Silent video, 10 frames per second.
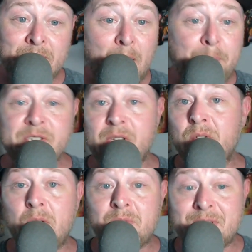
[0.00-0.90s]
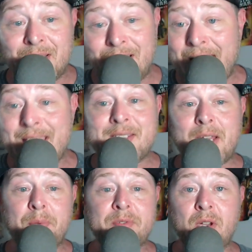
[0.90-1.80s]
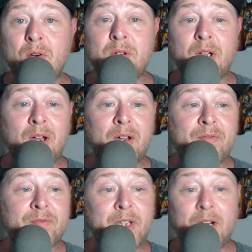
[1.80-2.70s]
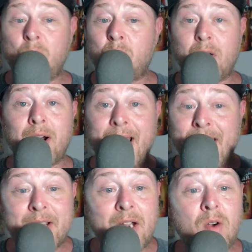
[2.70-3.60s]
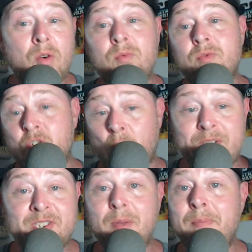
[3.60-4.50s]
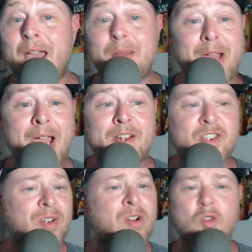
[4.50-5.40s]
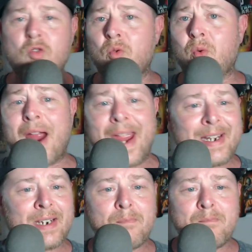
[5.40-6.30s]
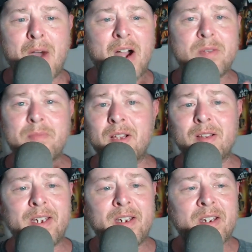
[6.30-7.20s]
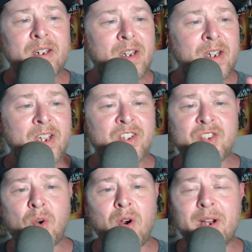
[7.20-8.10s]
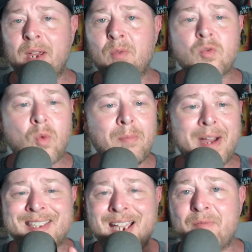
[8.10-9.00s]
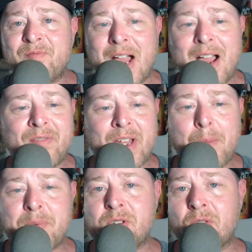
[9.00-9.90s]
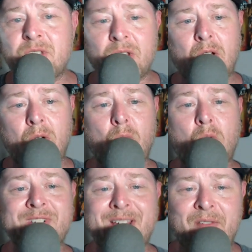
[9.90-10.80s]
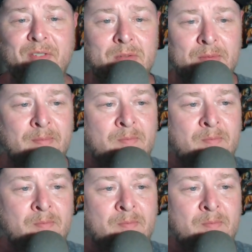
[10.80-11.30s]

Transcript: episode that was the last episode of, you know, where Echo joins the Bad Batch. Great. Monumentally historic. It was one of my top five episodes of the Clone Wars ever.